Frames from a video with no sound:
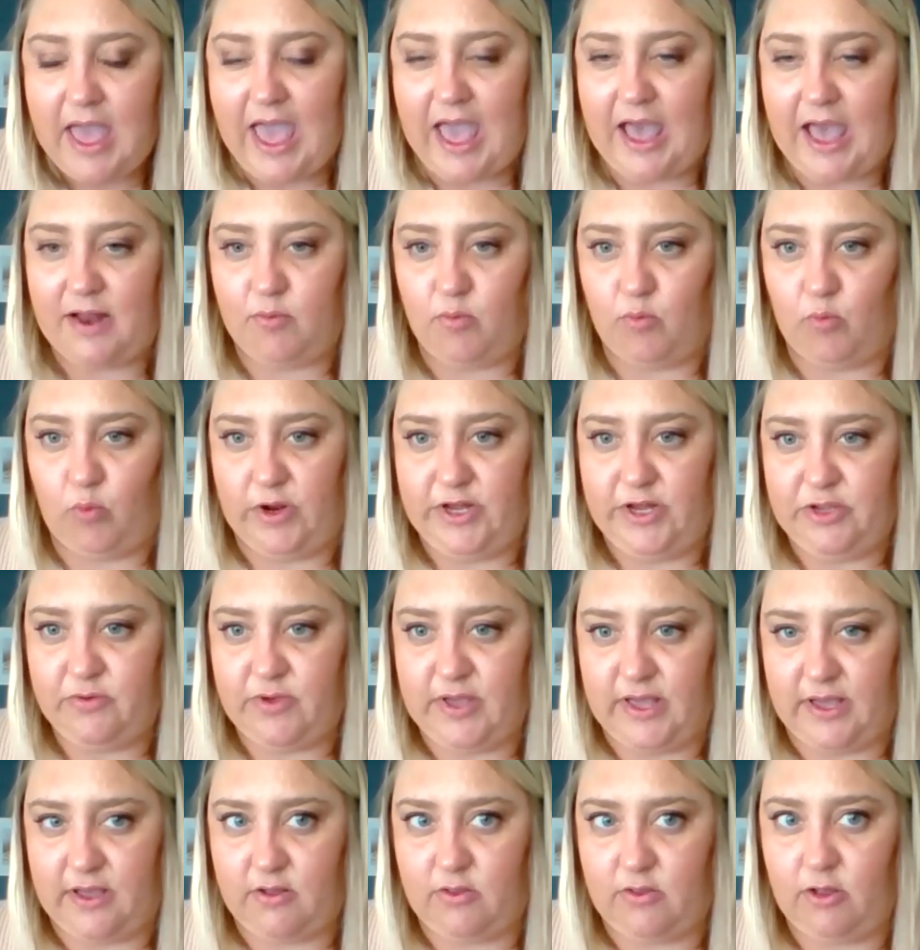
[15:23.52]
And when
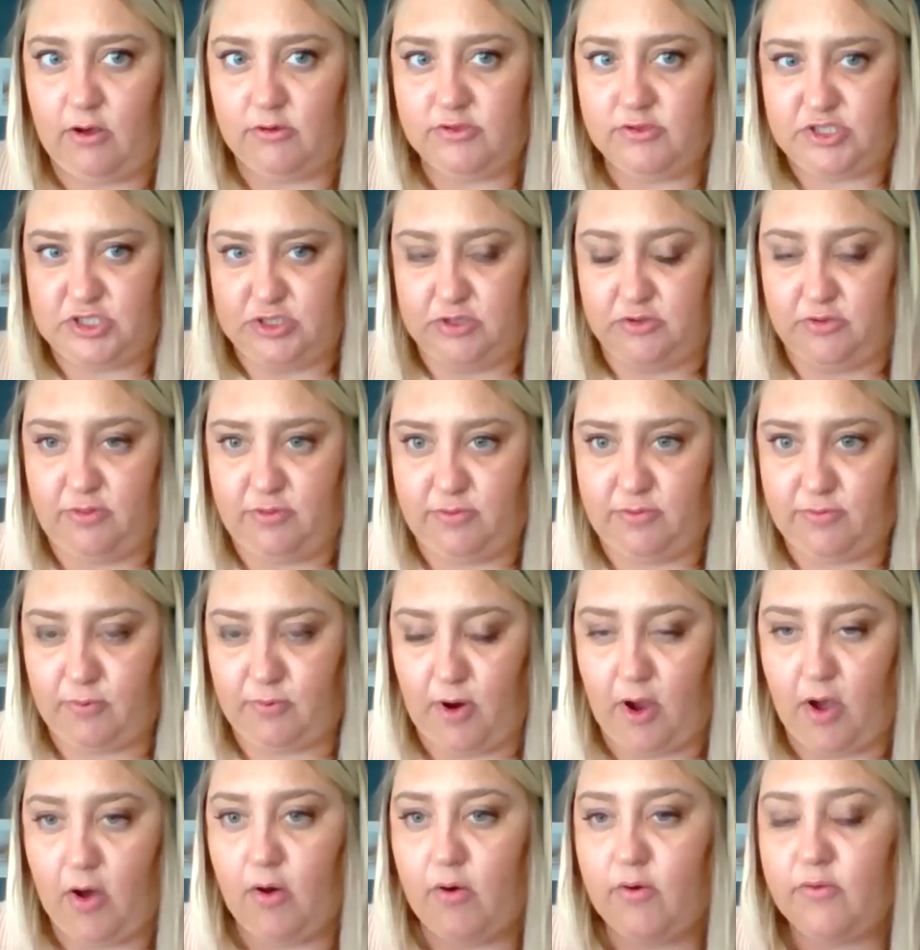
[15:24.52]
you get close, you
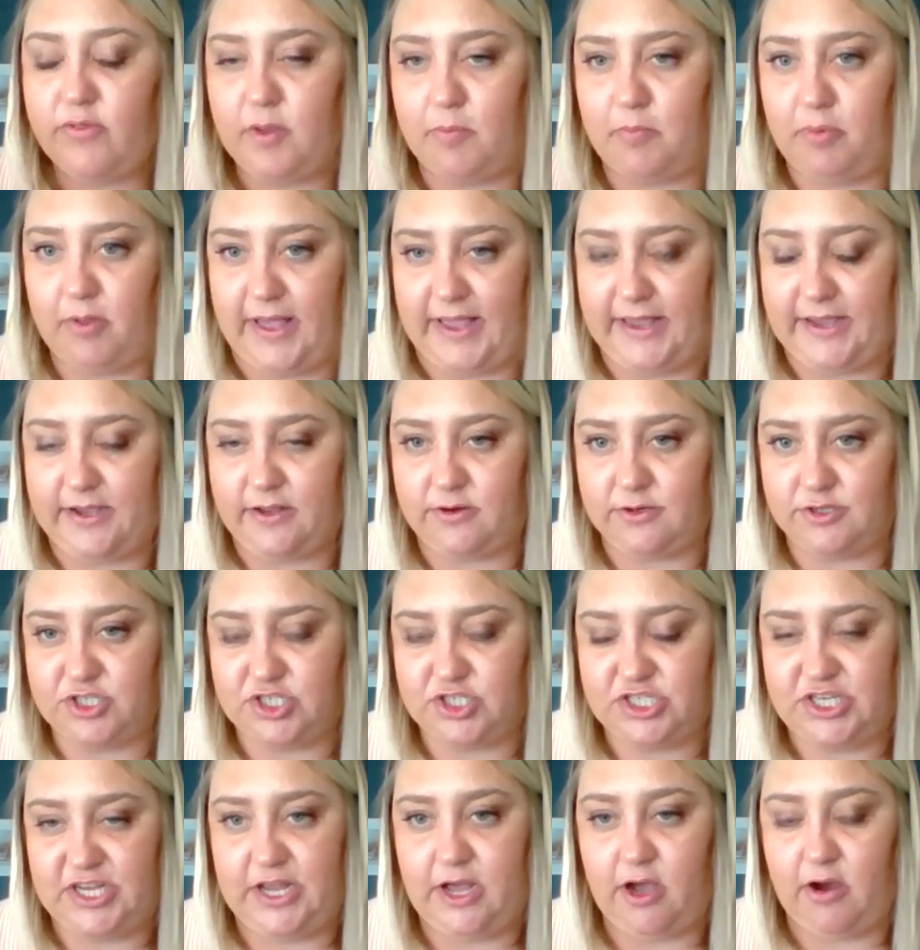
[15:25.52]
throw the blanket or
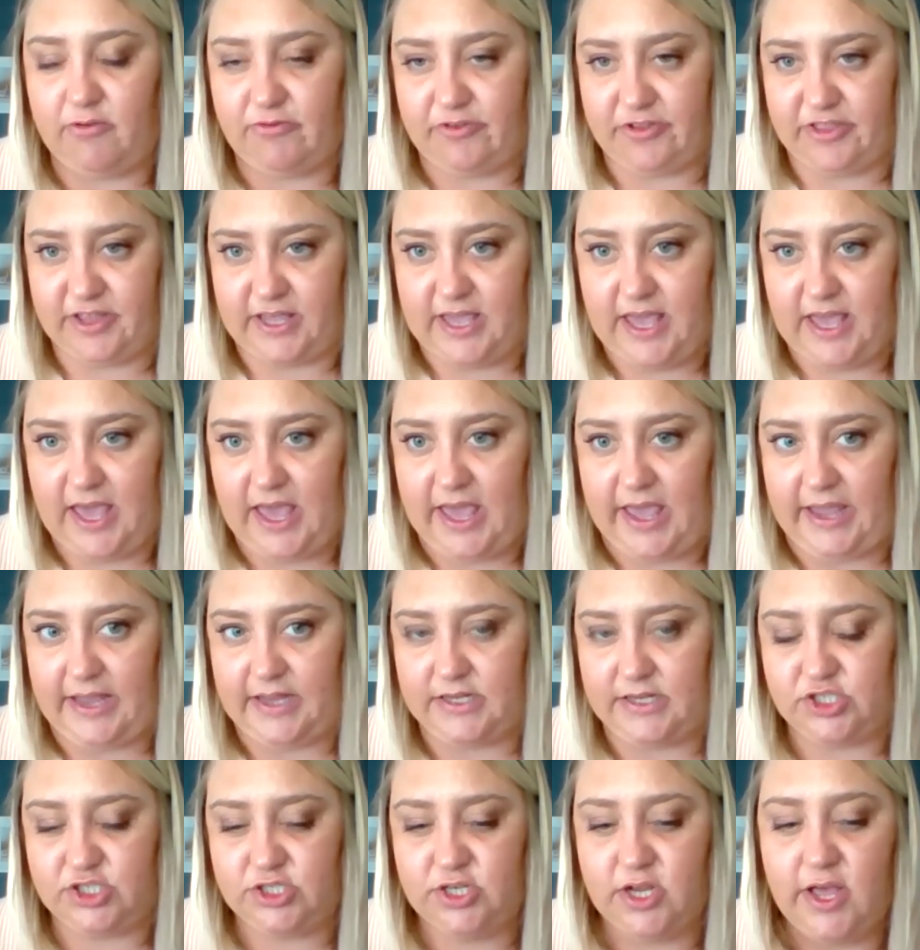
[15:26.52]
sheet over the
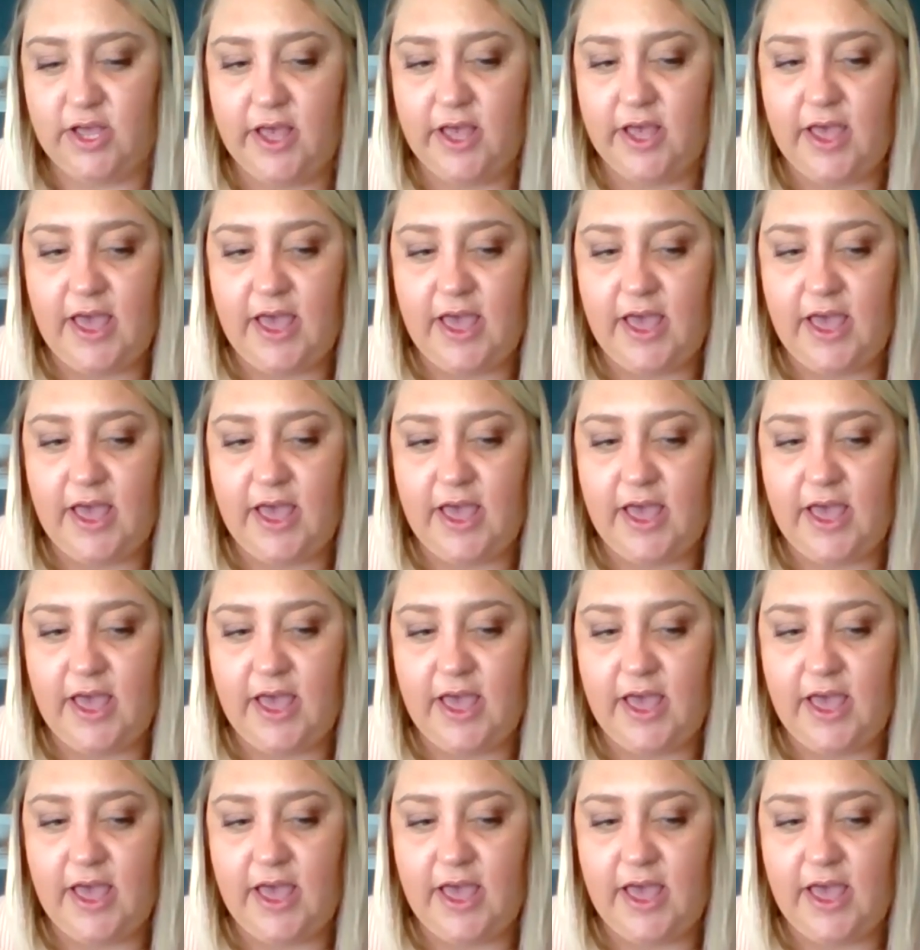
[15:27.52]
cage.